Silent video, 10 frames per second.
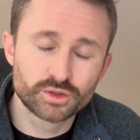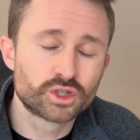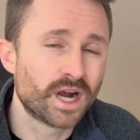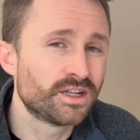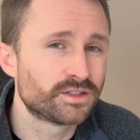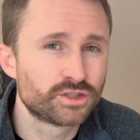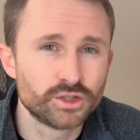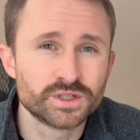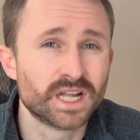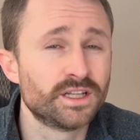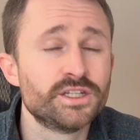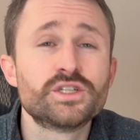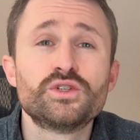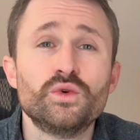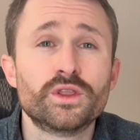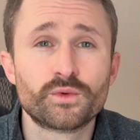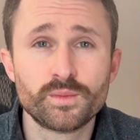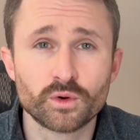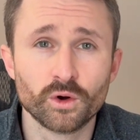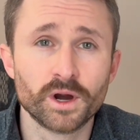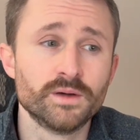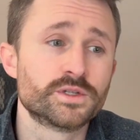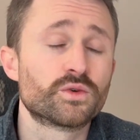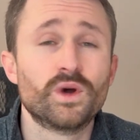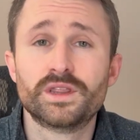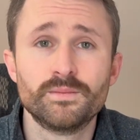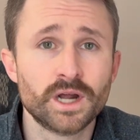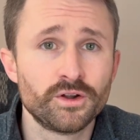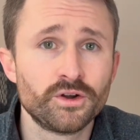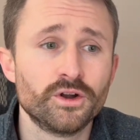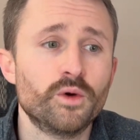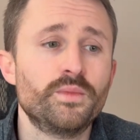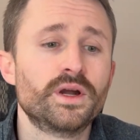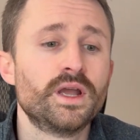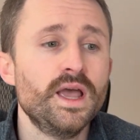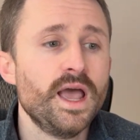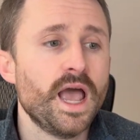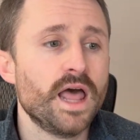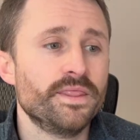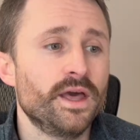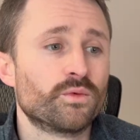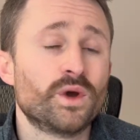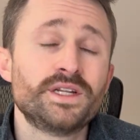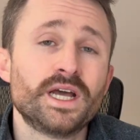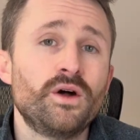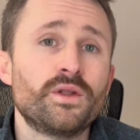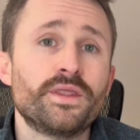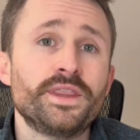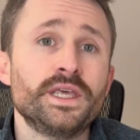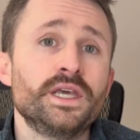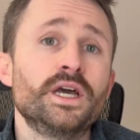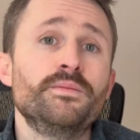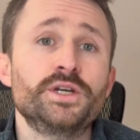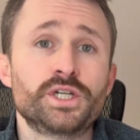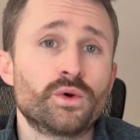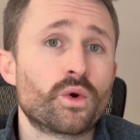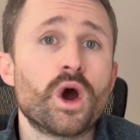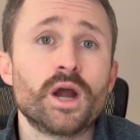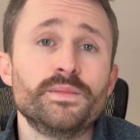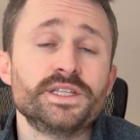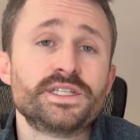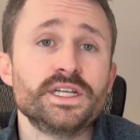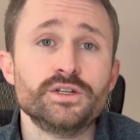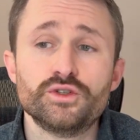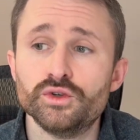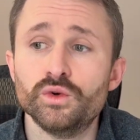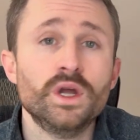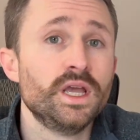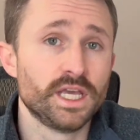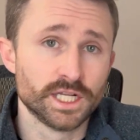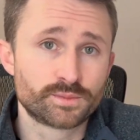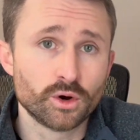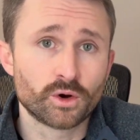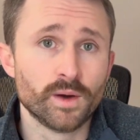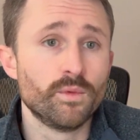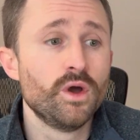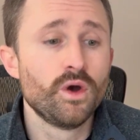try to choose at least 2 to 3 programs, write them down in your notebook, and then write down the admission requirements into each program.